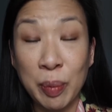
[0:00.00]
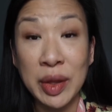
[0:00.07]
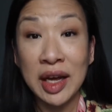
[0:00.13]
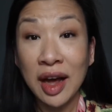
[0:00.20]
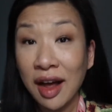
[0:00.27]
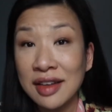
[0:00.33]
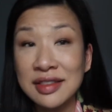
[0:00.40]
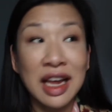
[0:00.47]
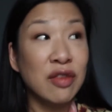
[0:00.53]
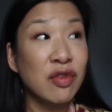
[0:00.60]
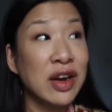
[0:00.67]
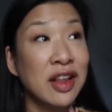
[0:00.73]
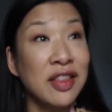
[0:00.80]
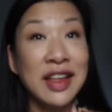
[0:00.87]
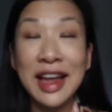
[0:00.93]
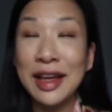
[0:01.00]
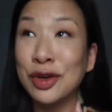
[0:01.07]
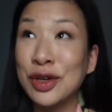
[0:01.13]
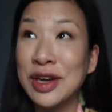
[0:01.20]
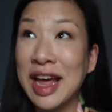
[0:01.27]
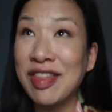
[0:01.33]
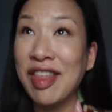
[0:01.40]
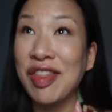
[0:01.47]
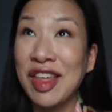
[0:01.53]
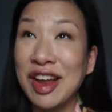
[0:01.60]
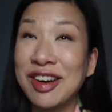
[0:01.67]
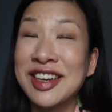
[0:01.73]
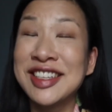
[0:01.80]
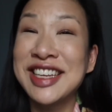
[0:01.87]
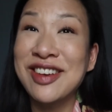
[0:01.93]
because I read on the internet that
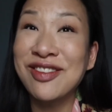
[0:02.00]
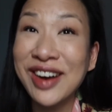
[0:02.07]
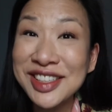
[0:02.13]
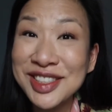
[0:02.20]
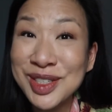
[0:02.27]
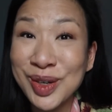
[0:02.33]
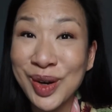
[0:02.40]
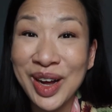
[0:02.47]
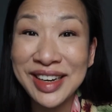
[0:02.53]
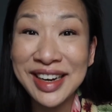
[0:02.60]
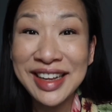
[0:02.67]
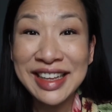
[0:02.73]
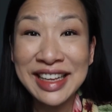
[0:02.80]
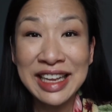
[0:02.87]
there is a restaurant